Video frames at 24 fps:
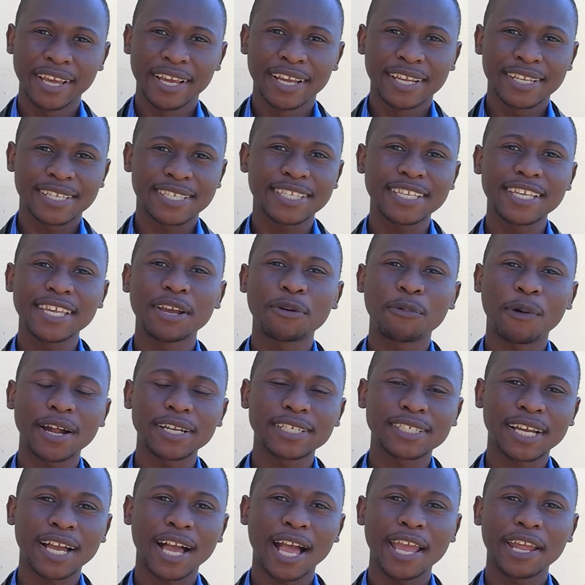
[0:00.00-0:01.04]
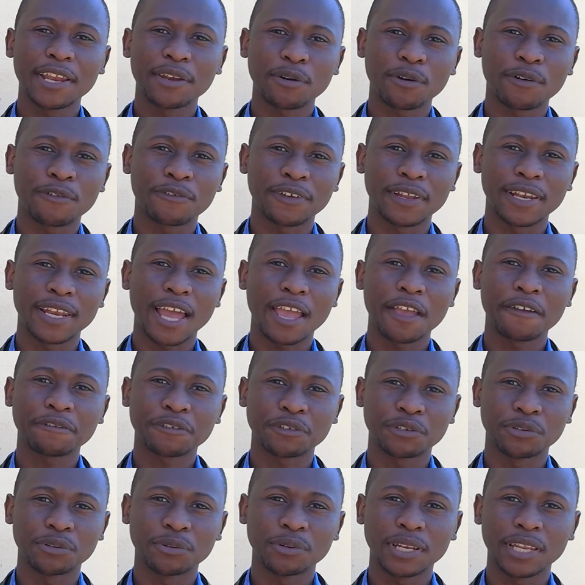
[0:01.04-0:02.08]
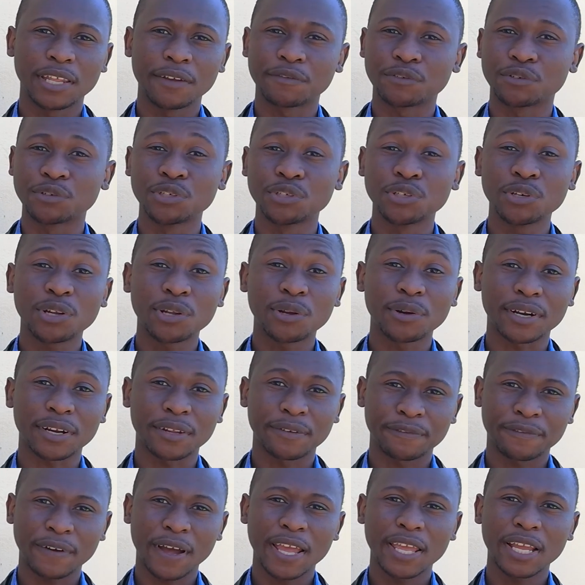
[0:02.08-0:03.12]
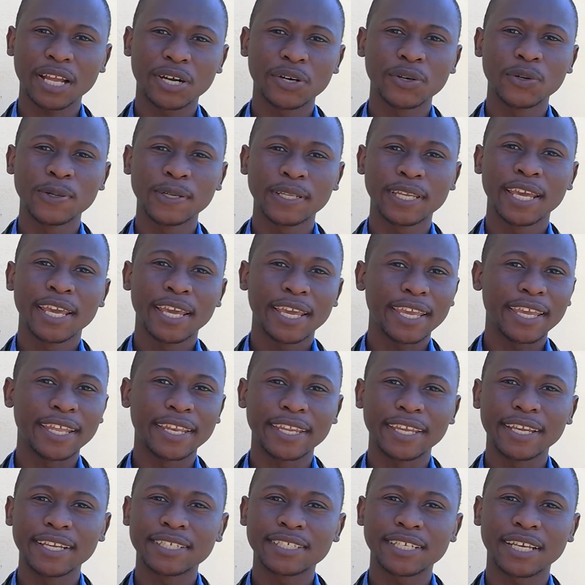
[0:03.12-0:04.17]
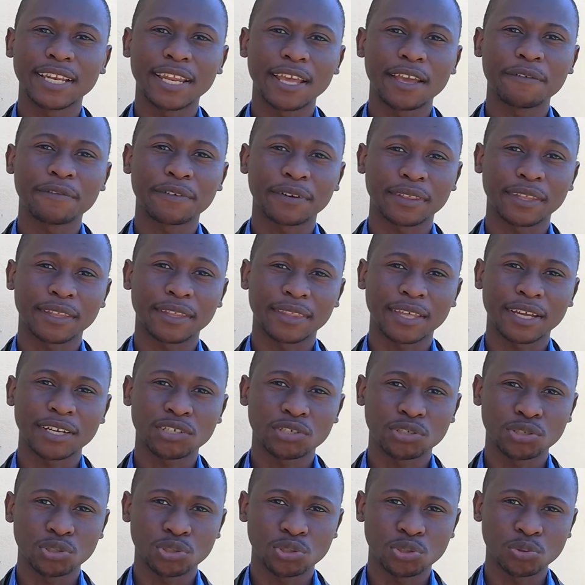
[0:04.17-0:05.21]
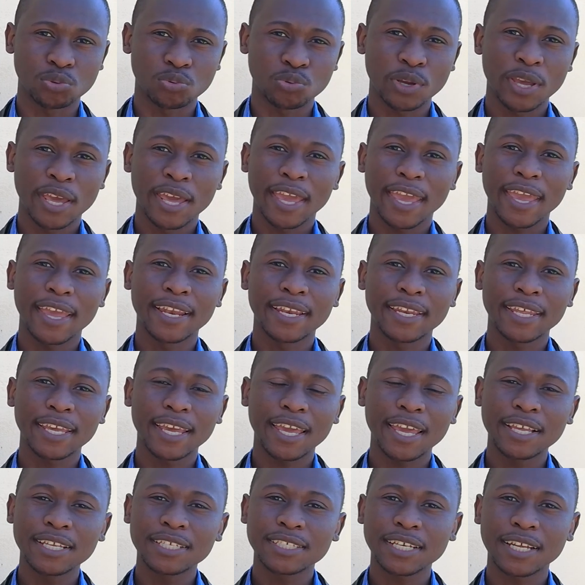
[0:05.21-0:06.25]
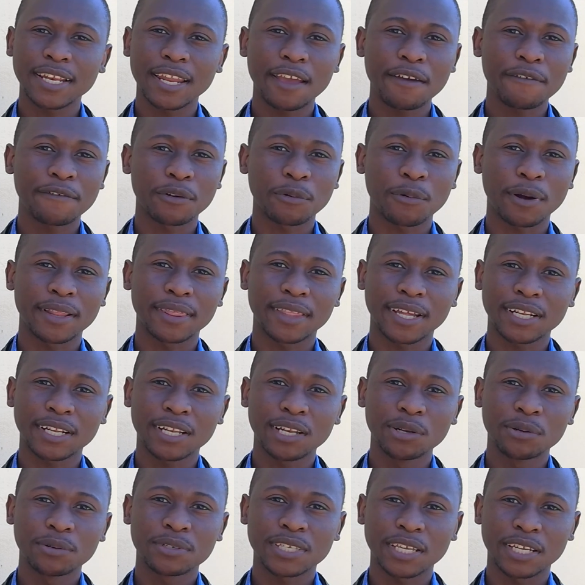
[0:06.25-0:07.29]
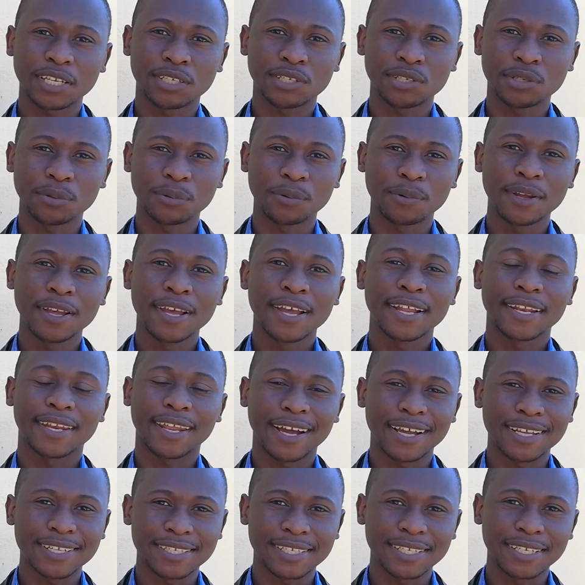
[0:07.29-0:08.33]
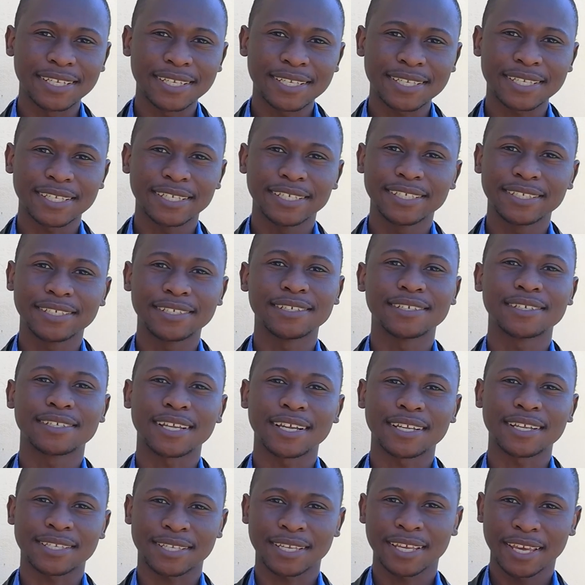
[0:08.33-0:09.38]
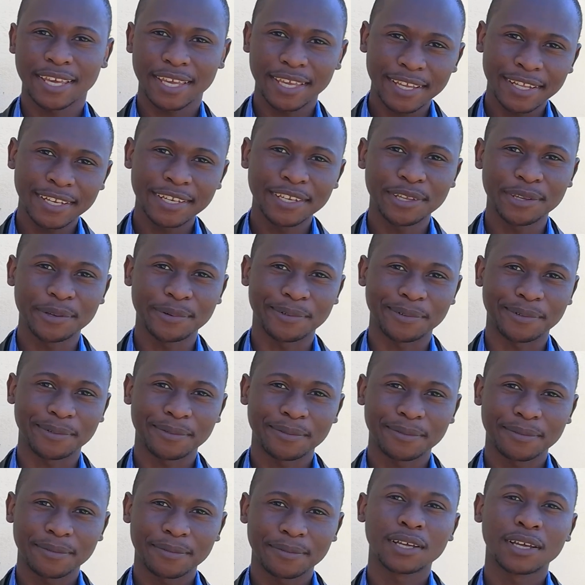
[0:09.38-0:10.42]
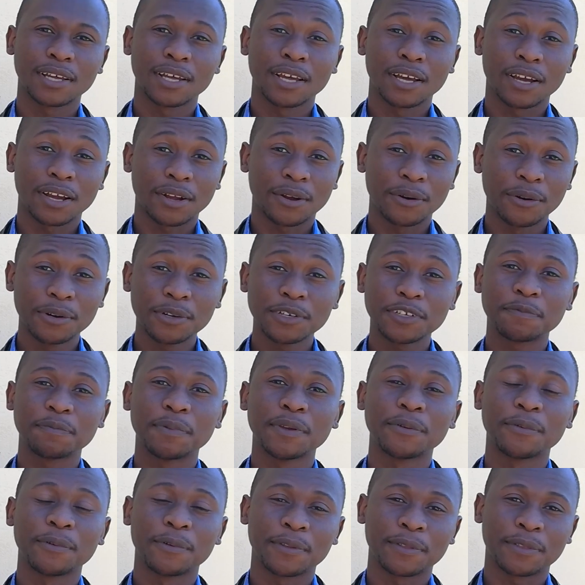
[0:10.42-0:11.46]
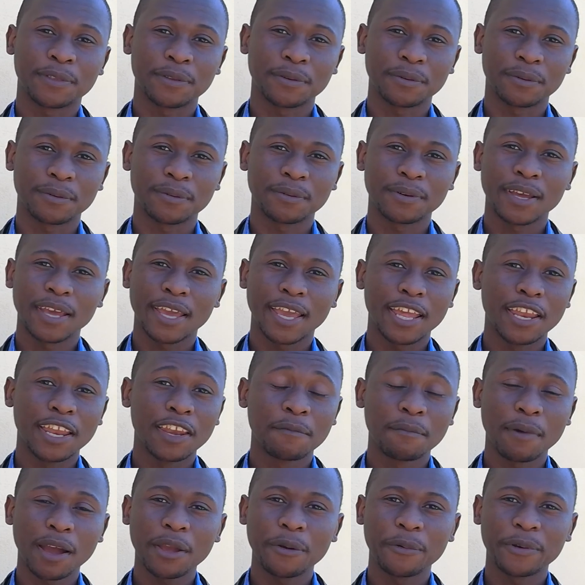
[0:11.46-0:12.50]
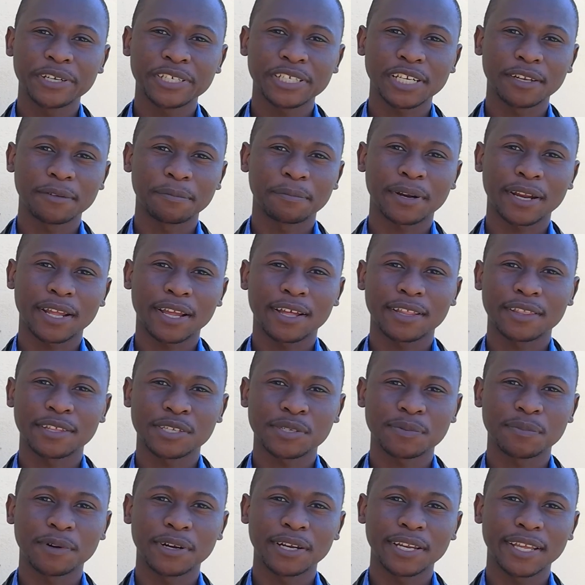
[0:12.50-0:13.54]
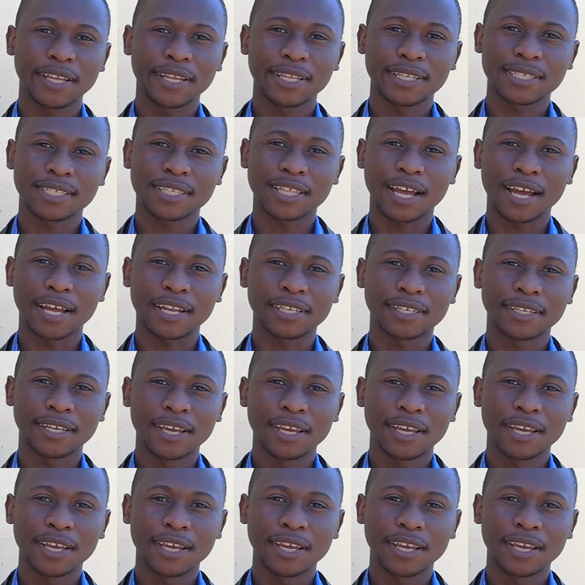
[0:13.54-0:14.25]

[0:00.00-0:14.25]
see what kind of a life do you live do you glorify god in each and everything that you do and each and everyone that looks at you does he see jesus in you god be with you and my wish and prayer this morning is that